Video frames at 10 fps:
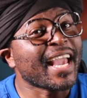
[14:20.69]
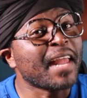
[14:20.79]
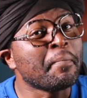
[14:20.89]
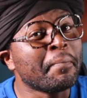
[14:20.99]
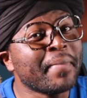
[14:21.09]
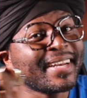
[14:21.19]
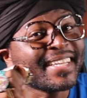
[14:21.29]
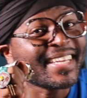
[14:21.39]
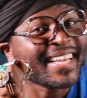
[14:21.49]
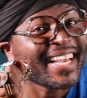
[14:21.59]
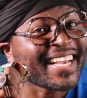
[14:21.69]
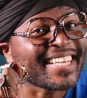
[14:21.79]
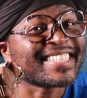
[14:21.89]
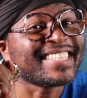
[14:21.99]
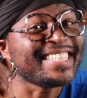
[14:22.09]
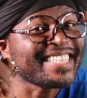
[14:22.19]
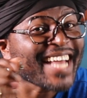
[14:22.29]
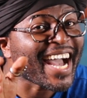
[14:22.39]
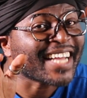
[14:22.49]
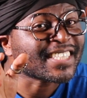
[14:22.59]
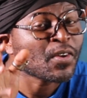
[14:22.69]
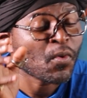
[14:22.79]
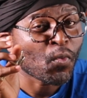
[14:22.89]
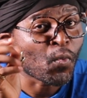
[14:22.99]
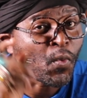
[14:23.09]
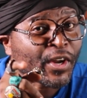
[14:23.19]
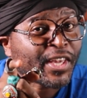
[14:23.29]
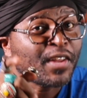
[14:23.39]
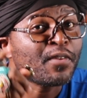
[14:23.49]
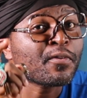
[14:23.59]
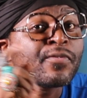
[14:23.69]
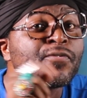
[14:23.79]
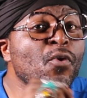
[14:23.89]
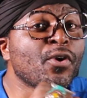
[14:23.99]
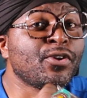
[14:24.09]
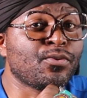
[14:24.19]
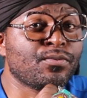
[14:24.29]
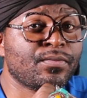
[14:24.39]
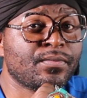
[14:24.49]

and money is not working for you.